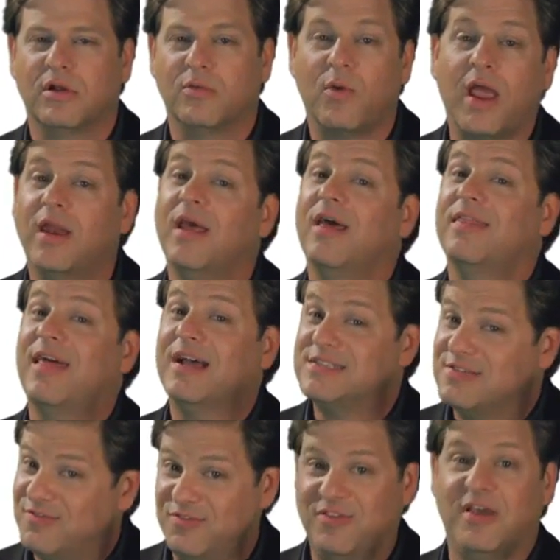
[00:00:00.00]
right?
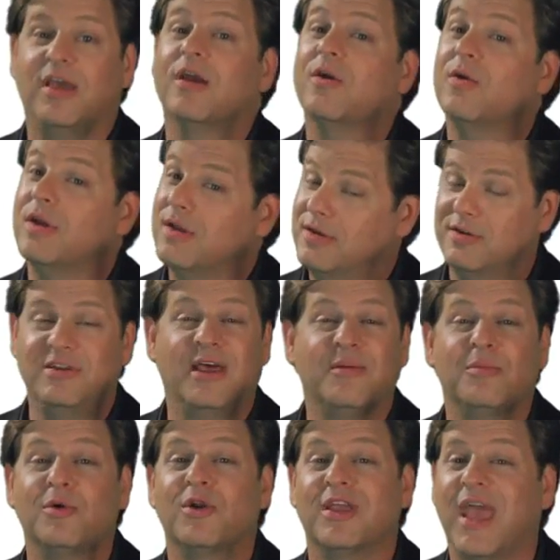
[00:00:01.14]
That's a very good
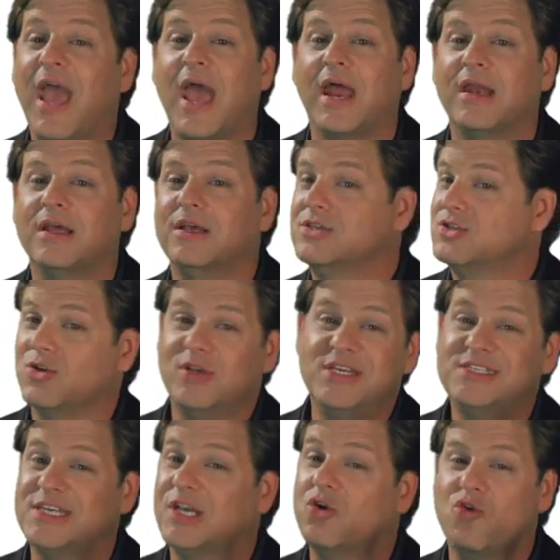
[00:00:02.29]
number to get. So
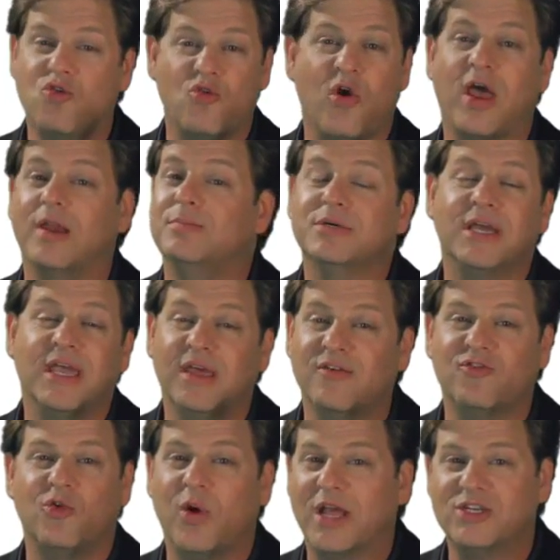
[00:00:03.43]
he's incredibly
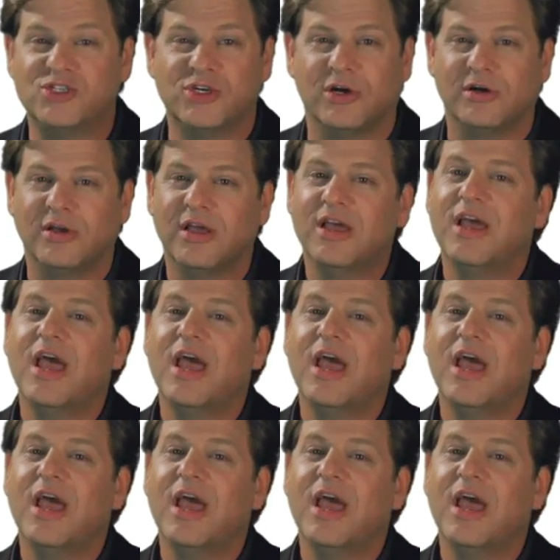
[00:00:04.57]
influential.